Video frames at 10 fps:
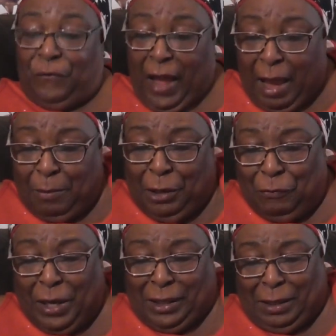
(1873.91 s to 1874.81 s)
family
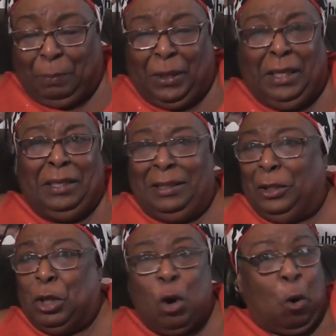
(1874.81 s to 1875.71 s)
recipes.
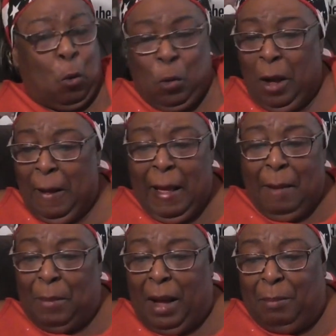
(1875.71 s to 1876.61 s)
No.
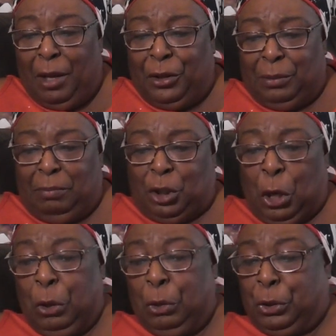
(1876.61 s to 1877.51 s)
My mother
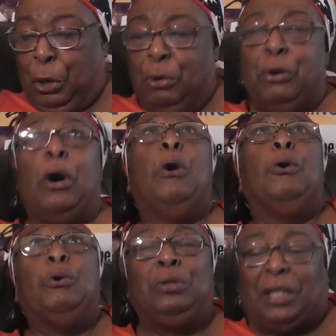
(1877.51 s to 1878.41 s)
turned her
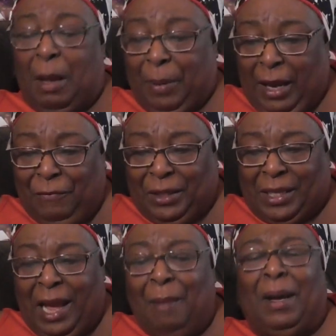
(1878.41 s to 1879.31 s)
nose up every
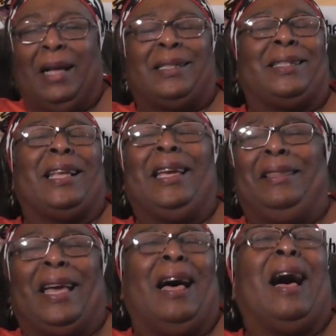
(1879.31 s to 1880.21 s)
time I say
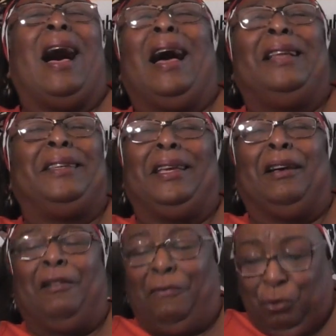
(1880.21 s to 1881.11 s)
the idea
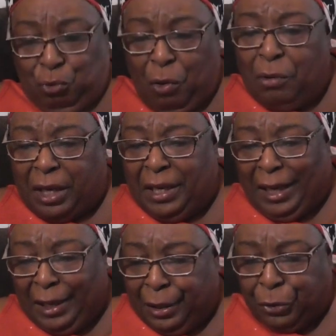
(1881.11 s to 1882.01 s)
of drunken
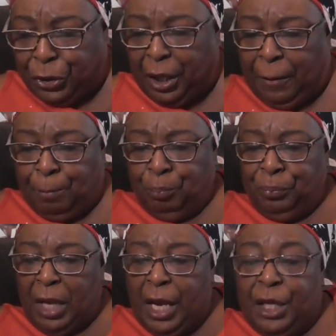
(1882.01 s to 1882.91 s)
anything.
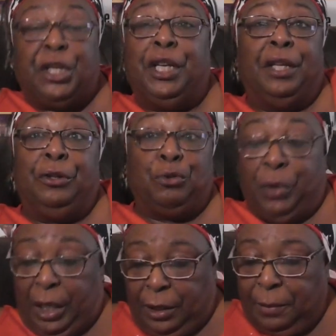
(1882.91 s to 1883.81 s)
She doesn't
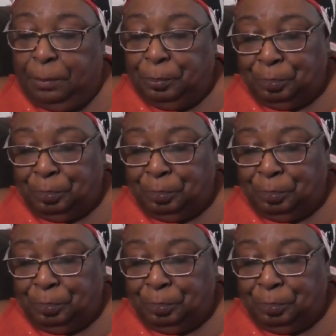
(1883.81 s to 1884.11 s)
drink.